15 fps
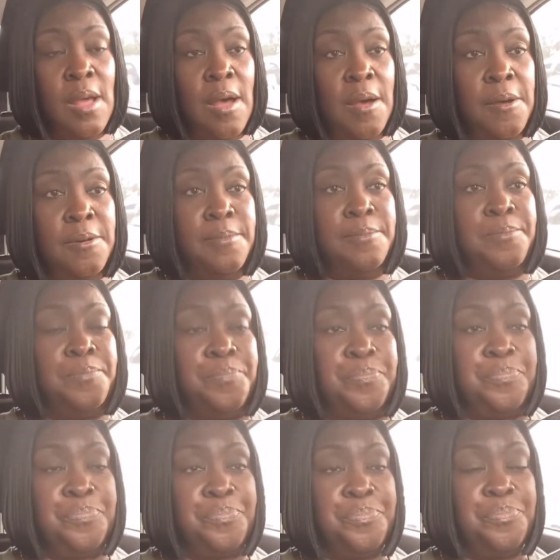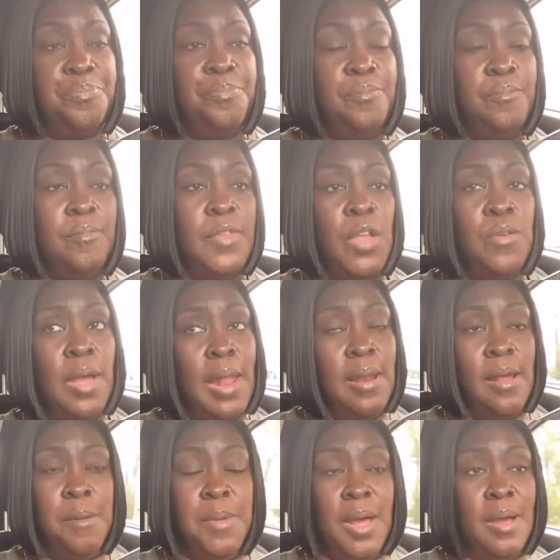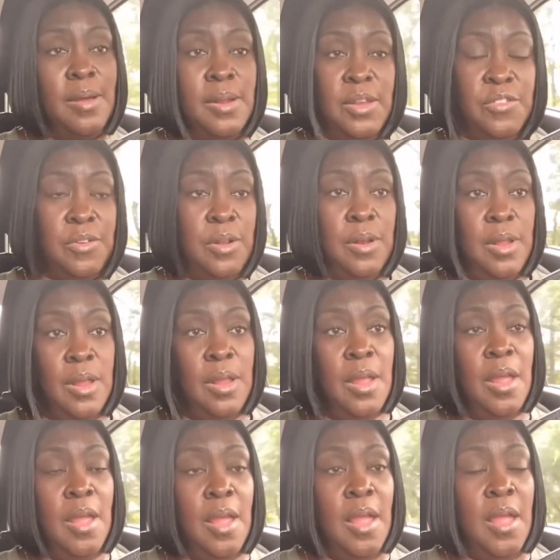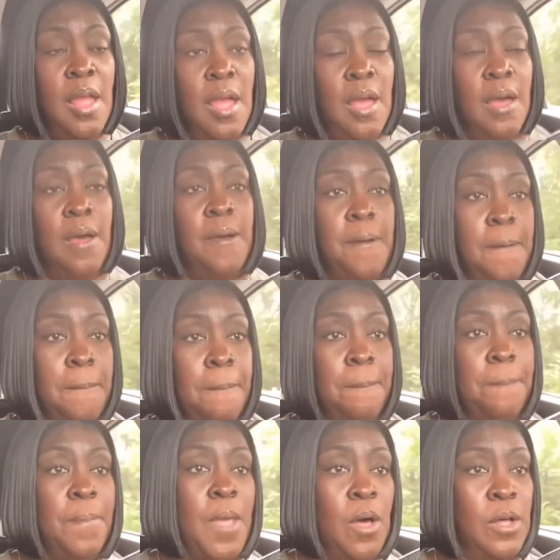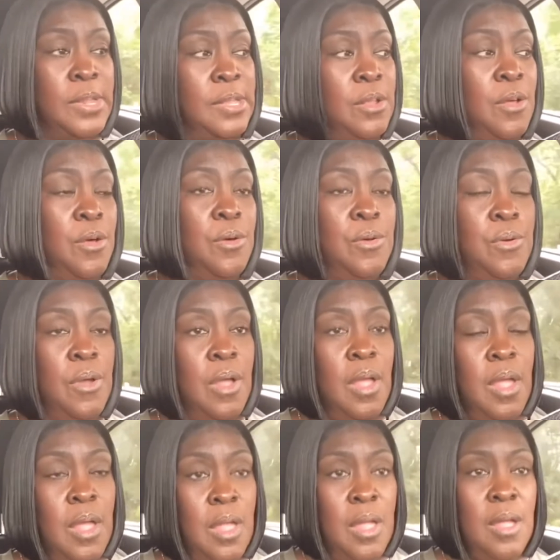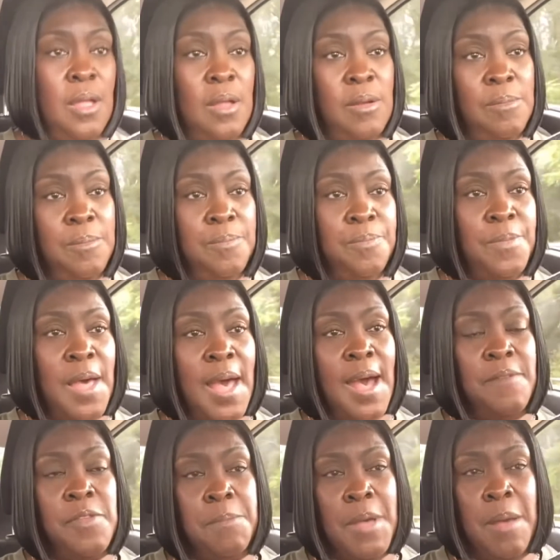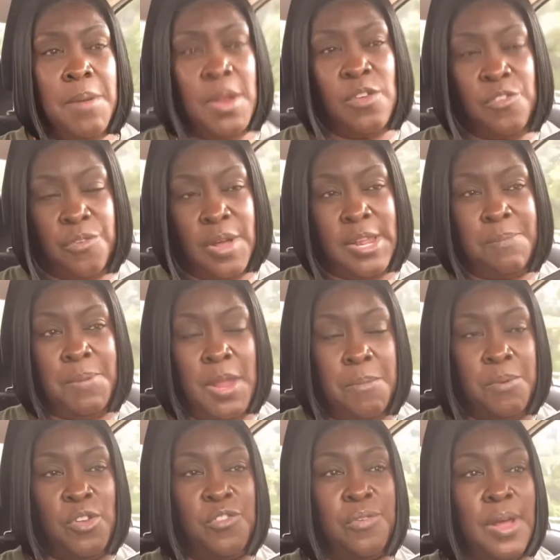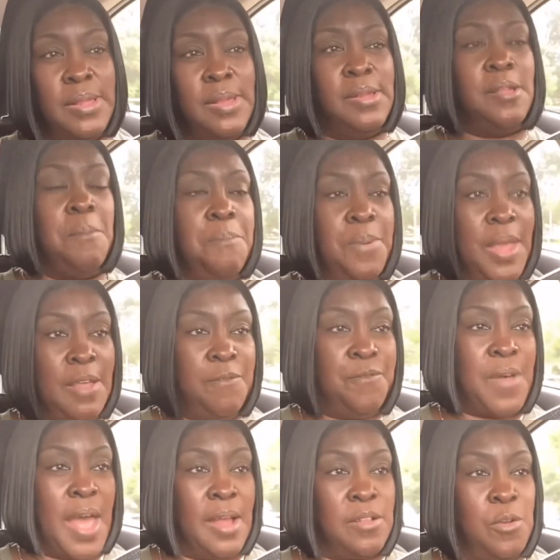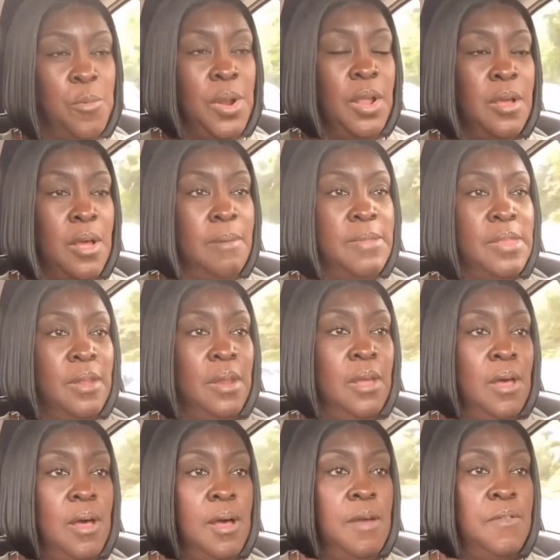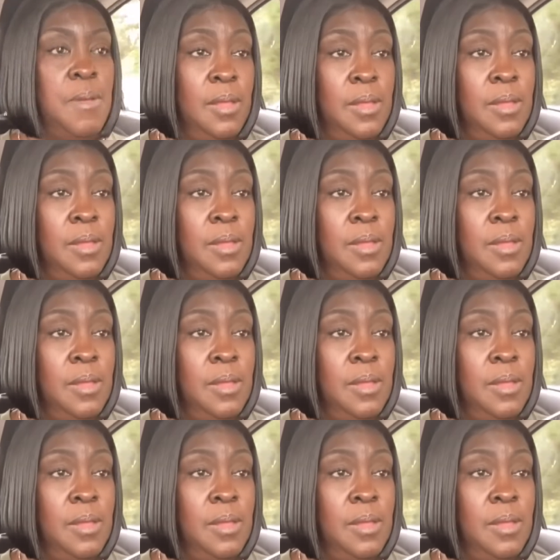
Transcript: Um, you gotta love me unconditionally. Um, also, I have to be able to trust people. Trust is a big factor when it comes to love.